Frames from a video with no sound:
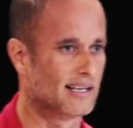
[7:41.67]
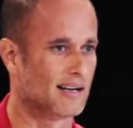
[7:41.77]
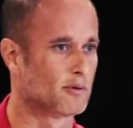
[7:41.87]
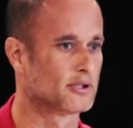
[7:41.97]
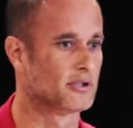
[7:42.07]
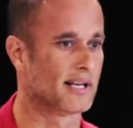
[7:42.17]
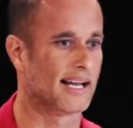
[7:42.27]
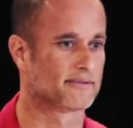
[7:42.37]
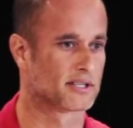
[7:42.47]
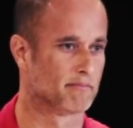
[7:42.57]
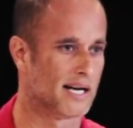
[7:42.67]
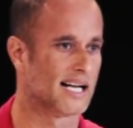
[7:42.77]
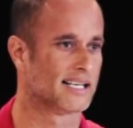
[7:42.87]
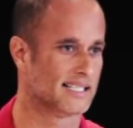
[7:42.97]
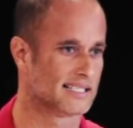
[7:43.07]
I want you to have some
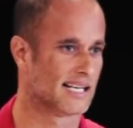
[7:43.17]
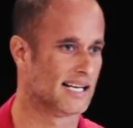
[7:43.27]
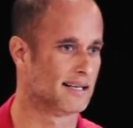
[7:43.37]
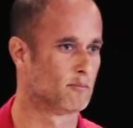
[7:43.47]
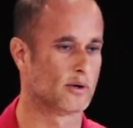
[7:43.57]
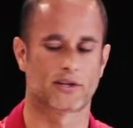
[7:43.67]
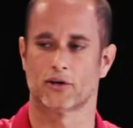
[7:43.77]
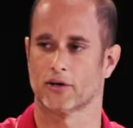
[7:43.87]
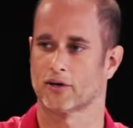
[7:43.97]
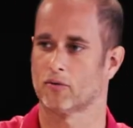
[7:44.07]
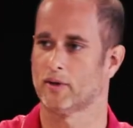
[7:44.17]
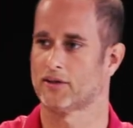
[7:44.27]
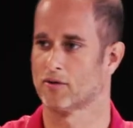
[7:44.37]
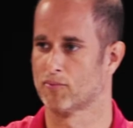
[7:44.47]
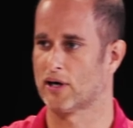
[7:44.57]
bonding time with
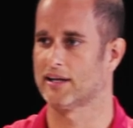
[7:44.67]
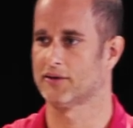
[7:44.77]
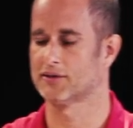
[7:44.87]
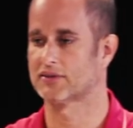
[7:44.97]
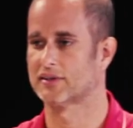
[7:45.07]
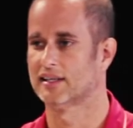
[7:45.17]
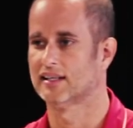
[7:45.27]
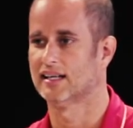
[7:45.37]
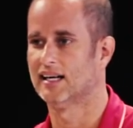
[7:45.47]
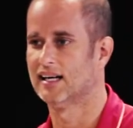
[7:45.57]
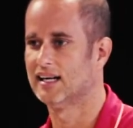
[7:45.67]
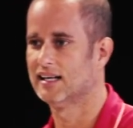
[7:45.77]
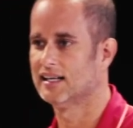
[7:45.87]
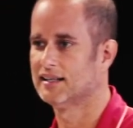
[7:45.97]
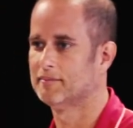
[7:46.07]
your brothers.
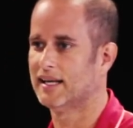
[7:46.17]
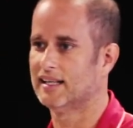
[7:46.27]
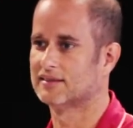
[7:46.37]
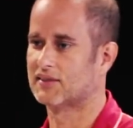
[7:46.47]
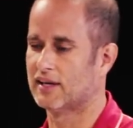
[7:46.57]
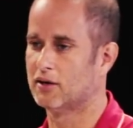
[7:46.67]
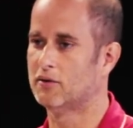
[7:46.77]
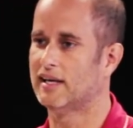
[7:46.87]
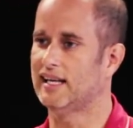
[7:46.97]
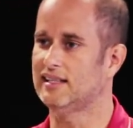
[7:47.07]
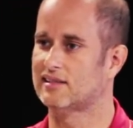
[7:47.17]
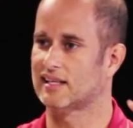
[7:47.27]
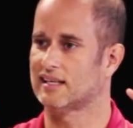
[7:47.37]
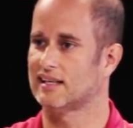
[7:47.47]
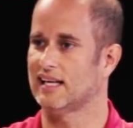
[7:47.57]
And so he
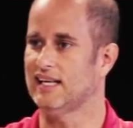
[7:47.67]
sent